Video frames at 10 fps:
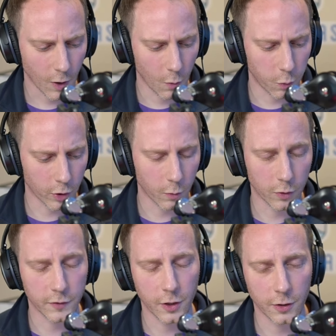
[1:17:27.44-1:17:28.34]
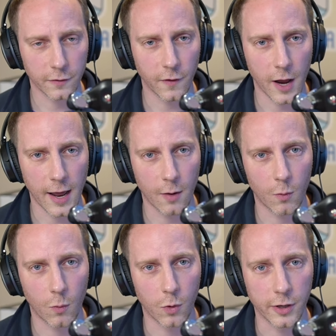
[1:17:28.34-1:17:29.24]
what I want to do is find out
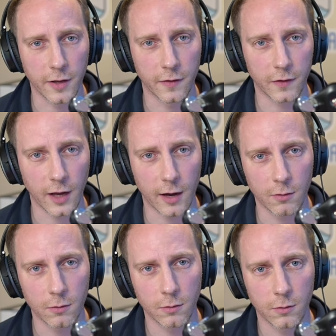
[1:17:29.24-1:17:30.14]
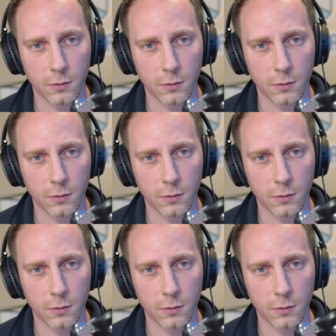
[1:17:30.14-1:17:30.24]
what can scale,